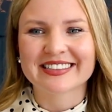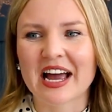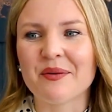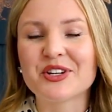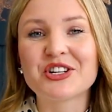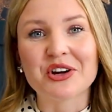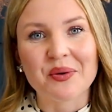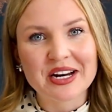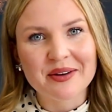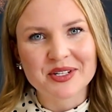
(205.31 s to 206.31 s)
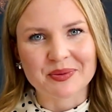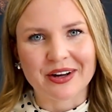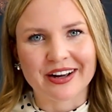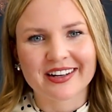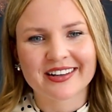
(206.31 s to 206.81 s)
I was showing up to
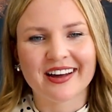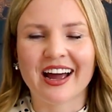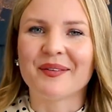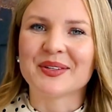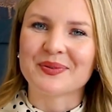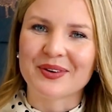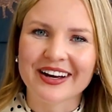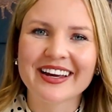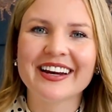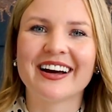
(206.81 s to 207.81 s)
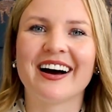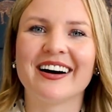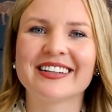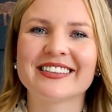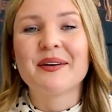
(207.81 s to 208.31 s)
work, I was working
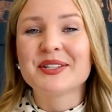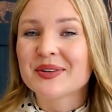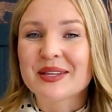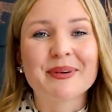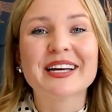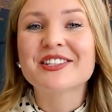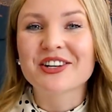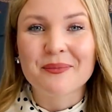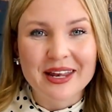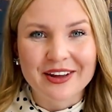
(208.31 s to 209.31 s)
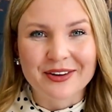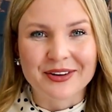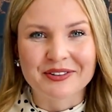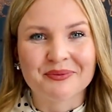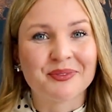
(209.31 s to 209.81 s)
hard, I was doing the best job that I
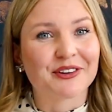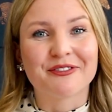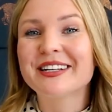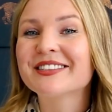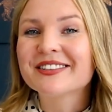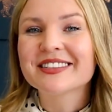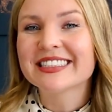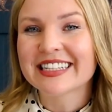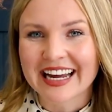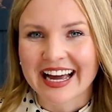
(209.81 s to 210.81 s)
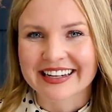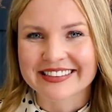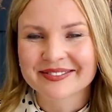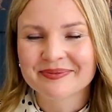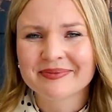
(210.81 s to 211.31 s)
could with the resources that I had,